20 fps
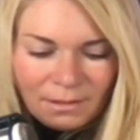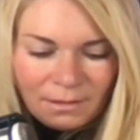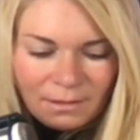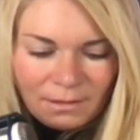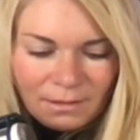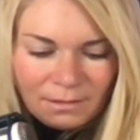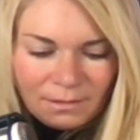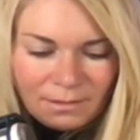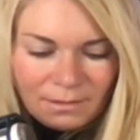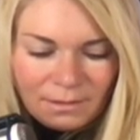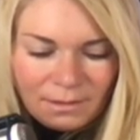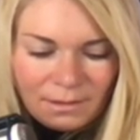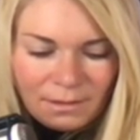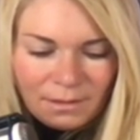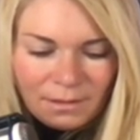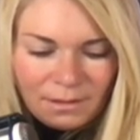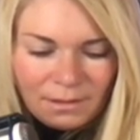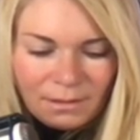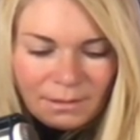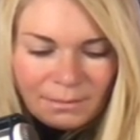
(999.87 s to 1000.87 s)
Let's
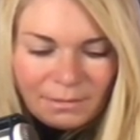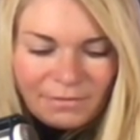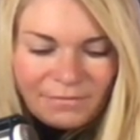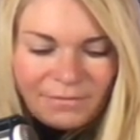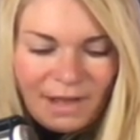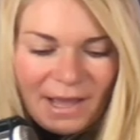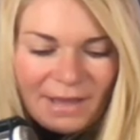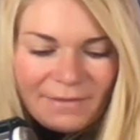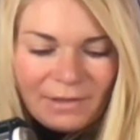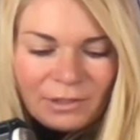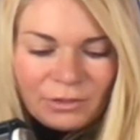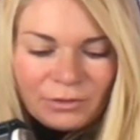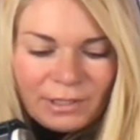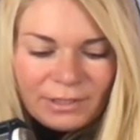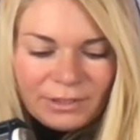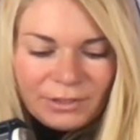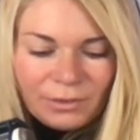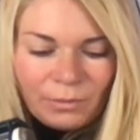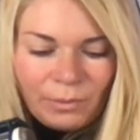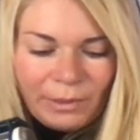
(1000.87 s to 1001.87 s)
see. Number 5,
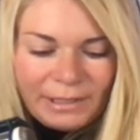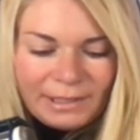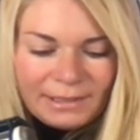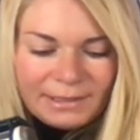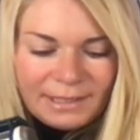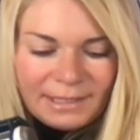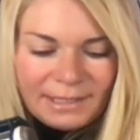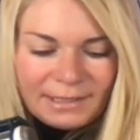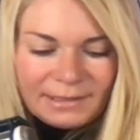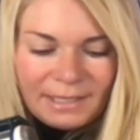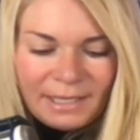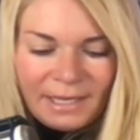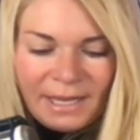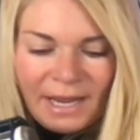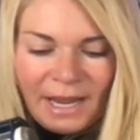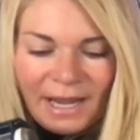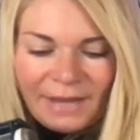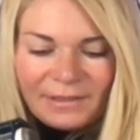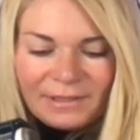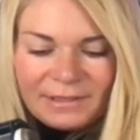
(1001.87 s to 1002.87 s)
address your weaknesses.
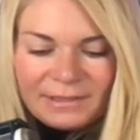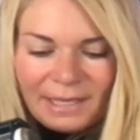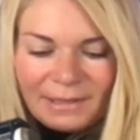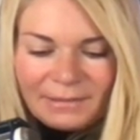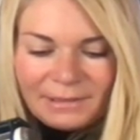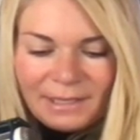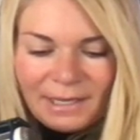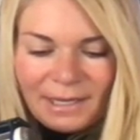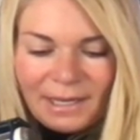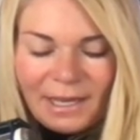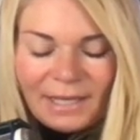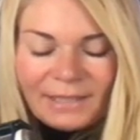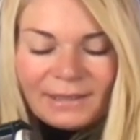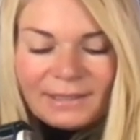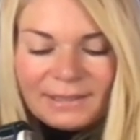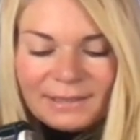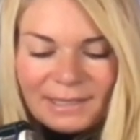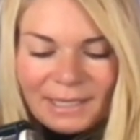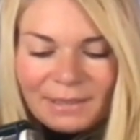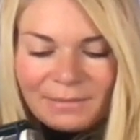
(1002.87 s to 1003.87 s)
At the
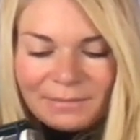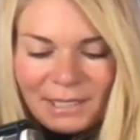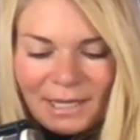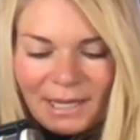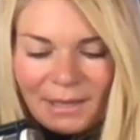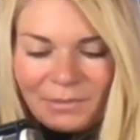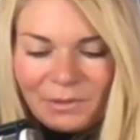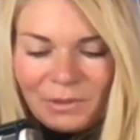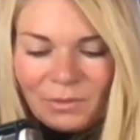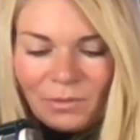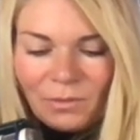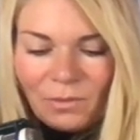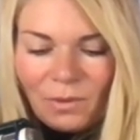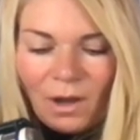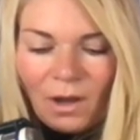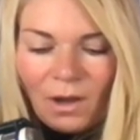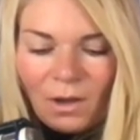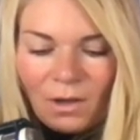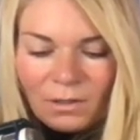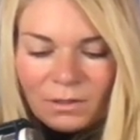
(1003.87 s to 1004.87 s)
same time, you
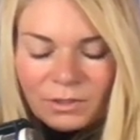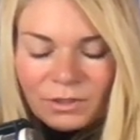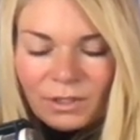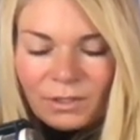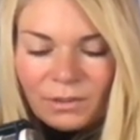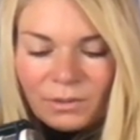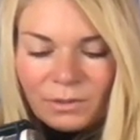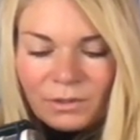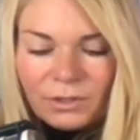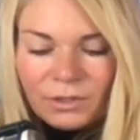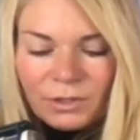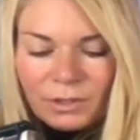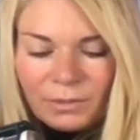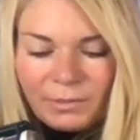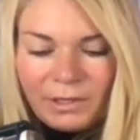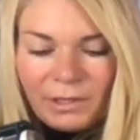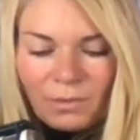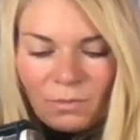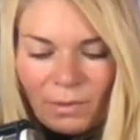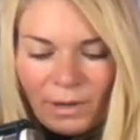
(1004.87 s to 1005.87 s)
also should
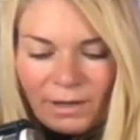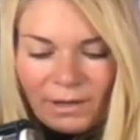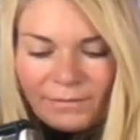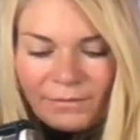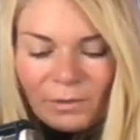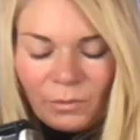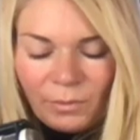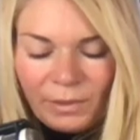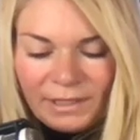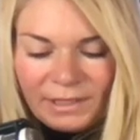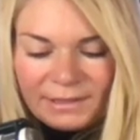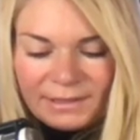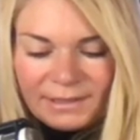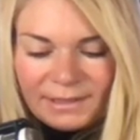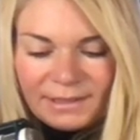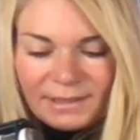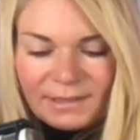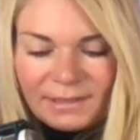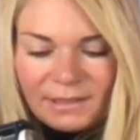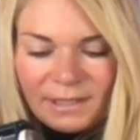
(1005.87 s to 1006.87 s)
be aware of your
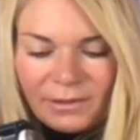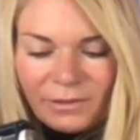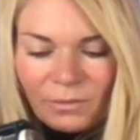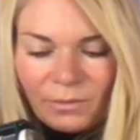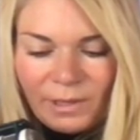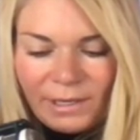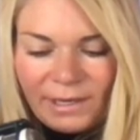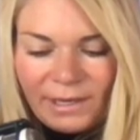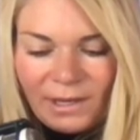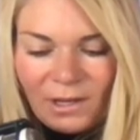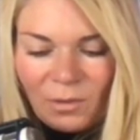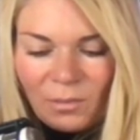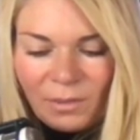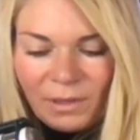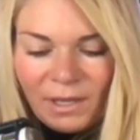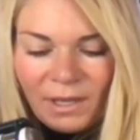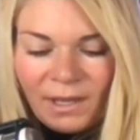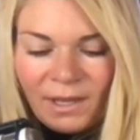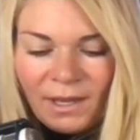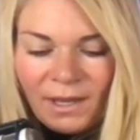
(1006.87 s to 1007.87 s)
weaknesses. It's another way to help
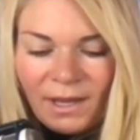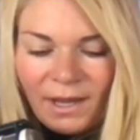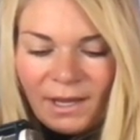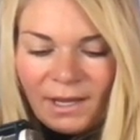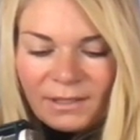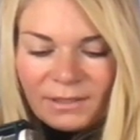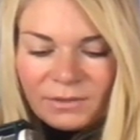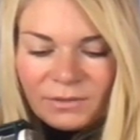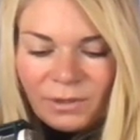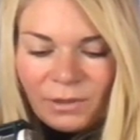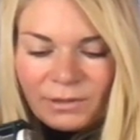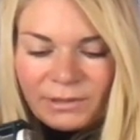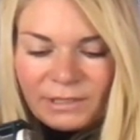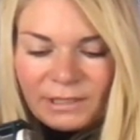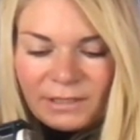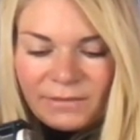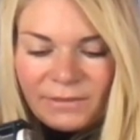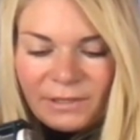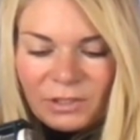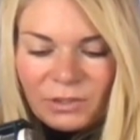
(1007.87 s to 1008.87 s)
us grow as
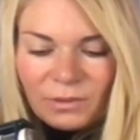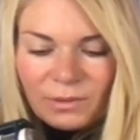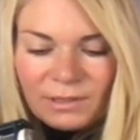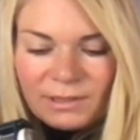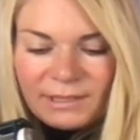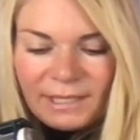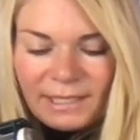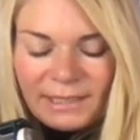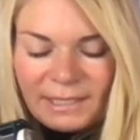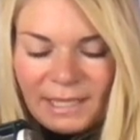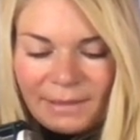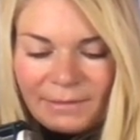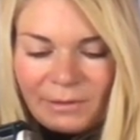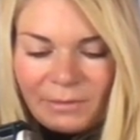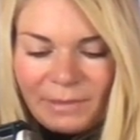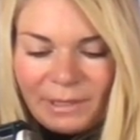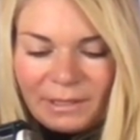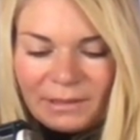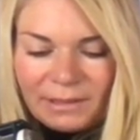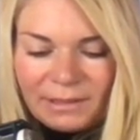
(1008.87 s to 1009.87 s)
individuals. Take time to
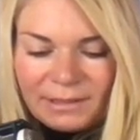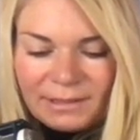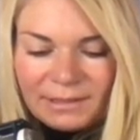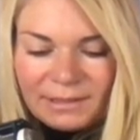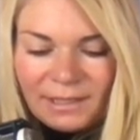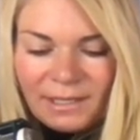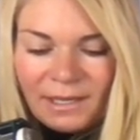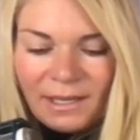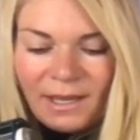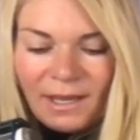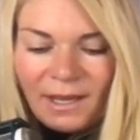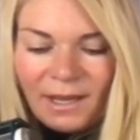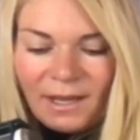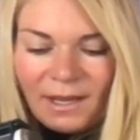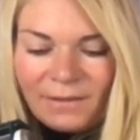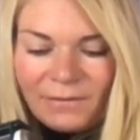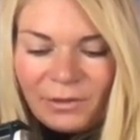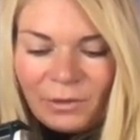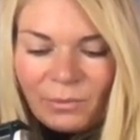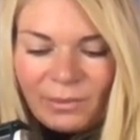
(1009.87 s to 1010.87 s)
make lists
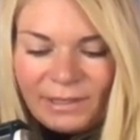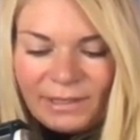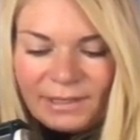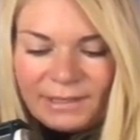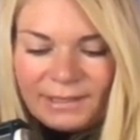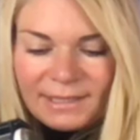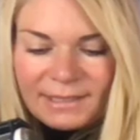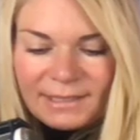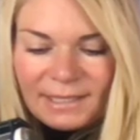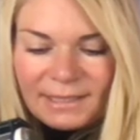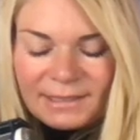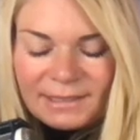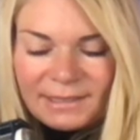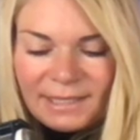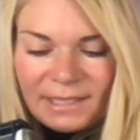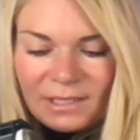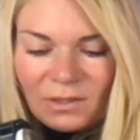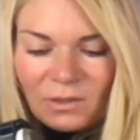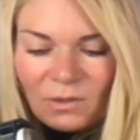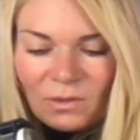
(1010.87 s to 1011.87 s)
of your weaknesses and
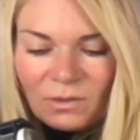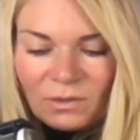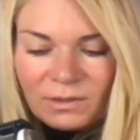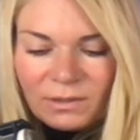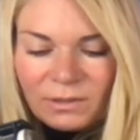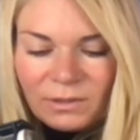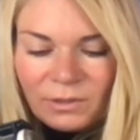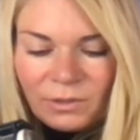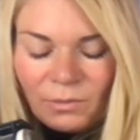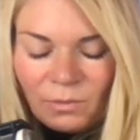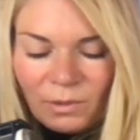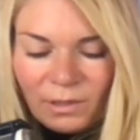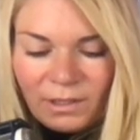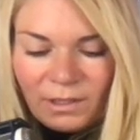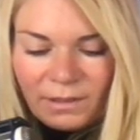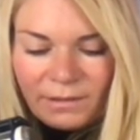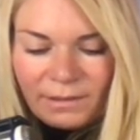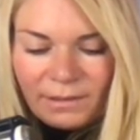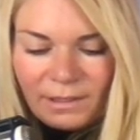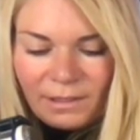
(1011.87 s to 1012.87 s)
set goals to work
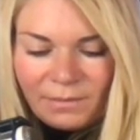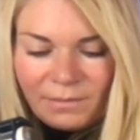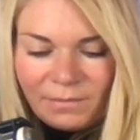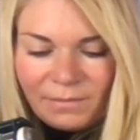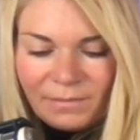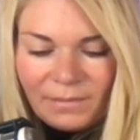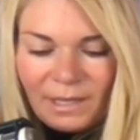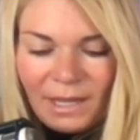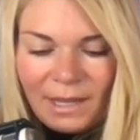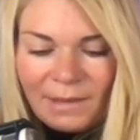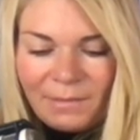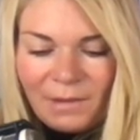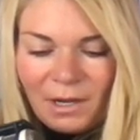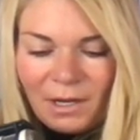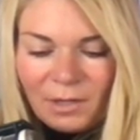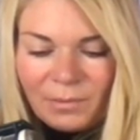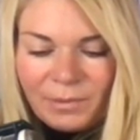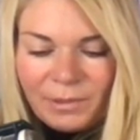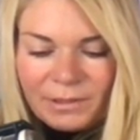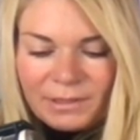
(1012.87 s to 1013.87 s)
on them. I'm a
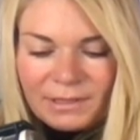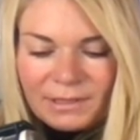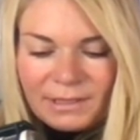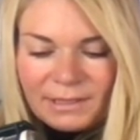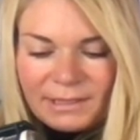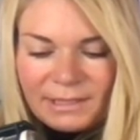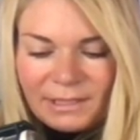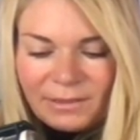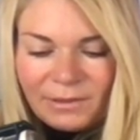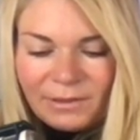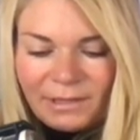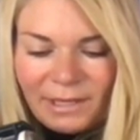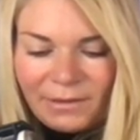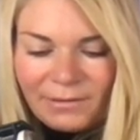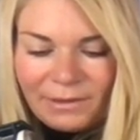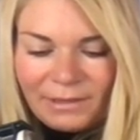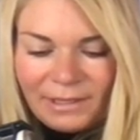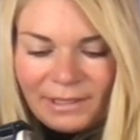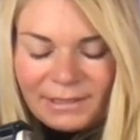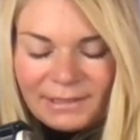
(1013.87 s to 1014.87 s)
hard person to deal with. I
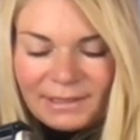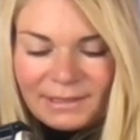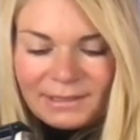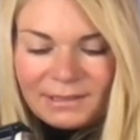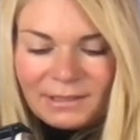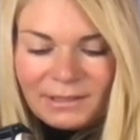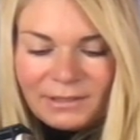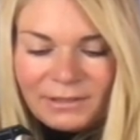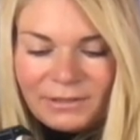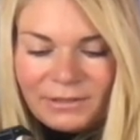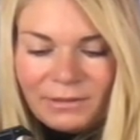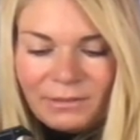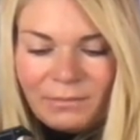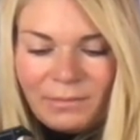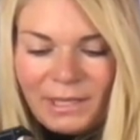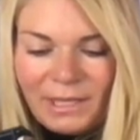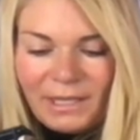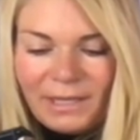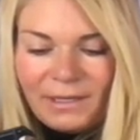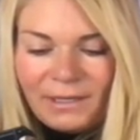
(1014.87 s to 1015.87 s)
realize this. Learn to
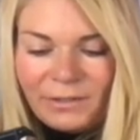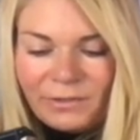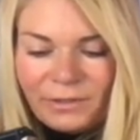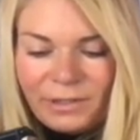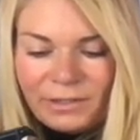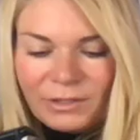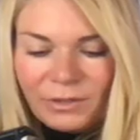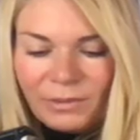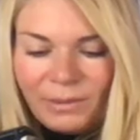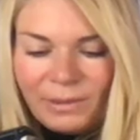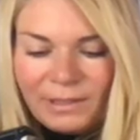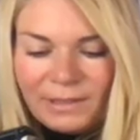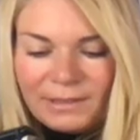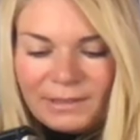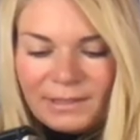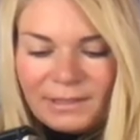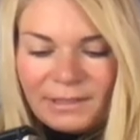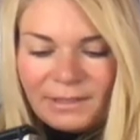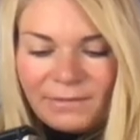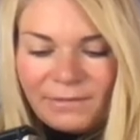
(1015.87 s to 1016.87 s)
admit and address your
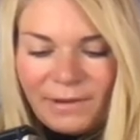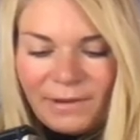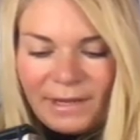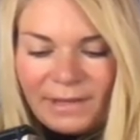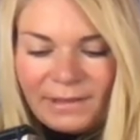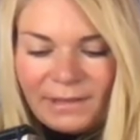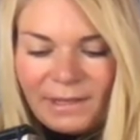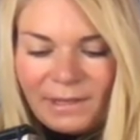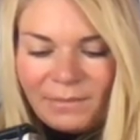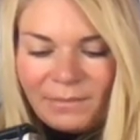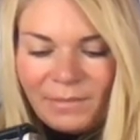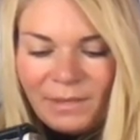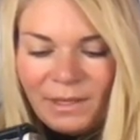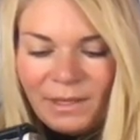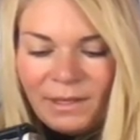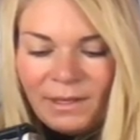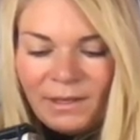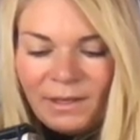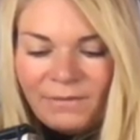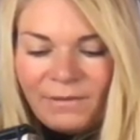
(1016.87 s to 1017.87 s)
weaknesses and find
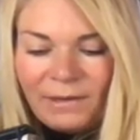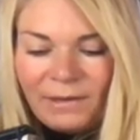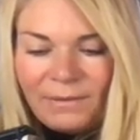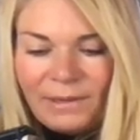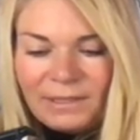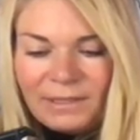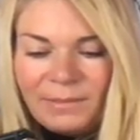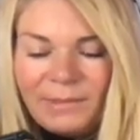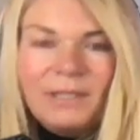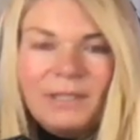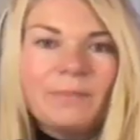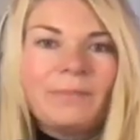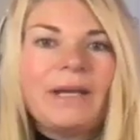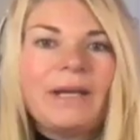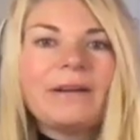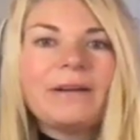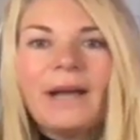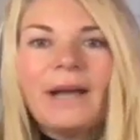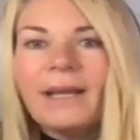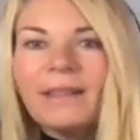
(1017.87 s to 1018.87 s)
ways to make them
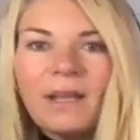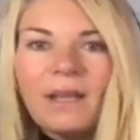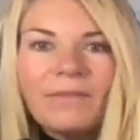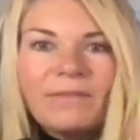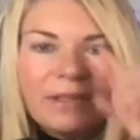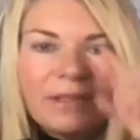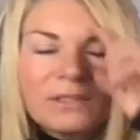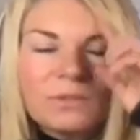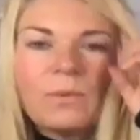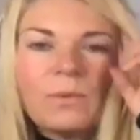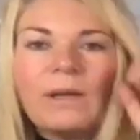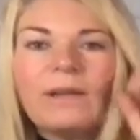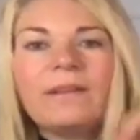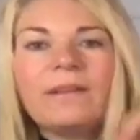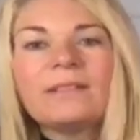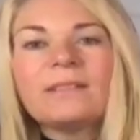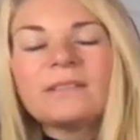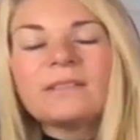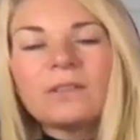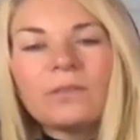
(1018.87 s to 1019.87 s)
better. I love this one.
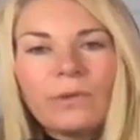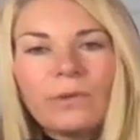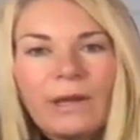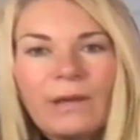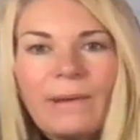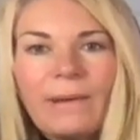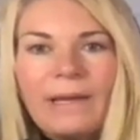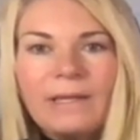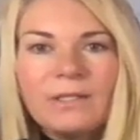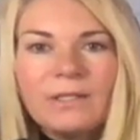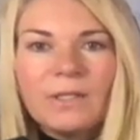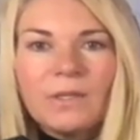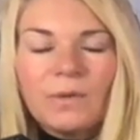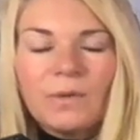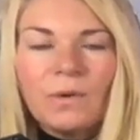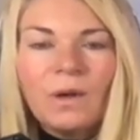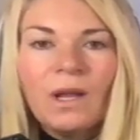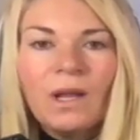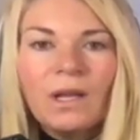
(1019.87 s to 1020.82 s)
This is a great way to